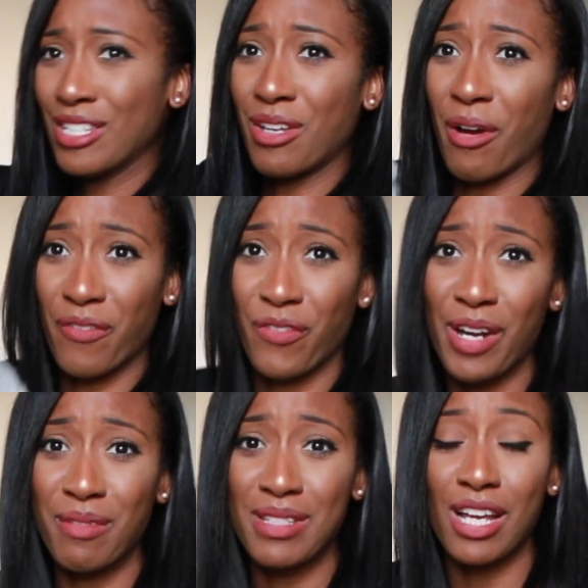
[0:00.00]
So her
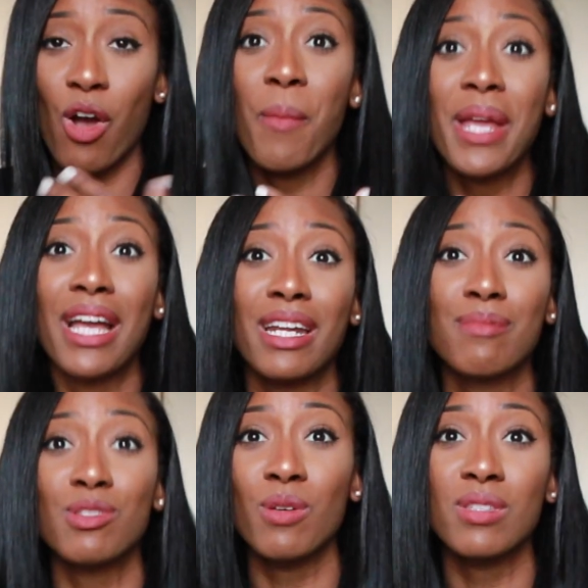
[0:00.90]
friend was like, "Oh my God,
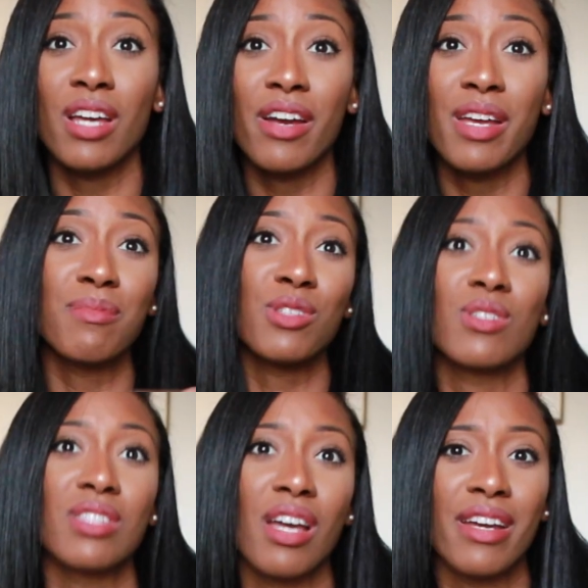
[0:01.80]
I'm so
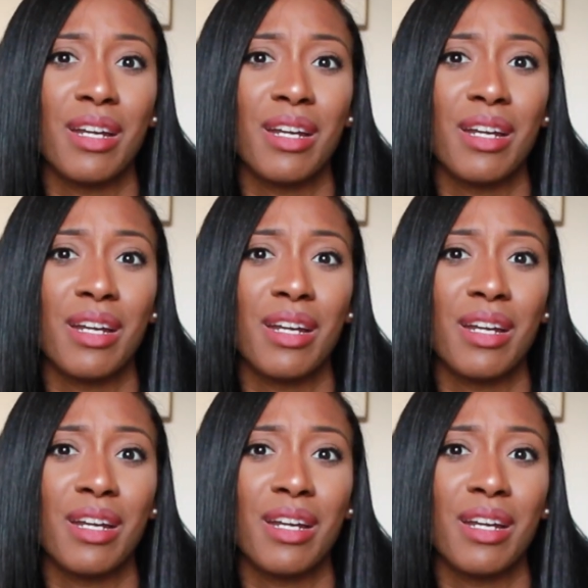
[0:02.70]
sorry.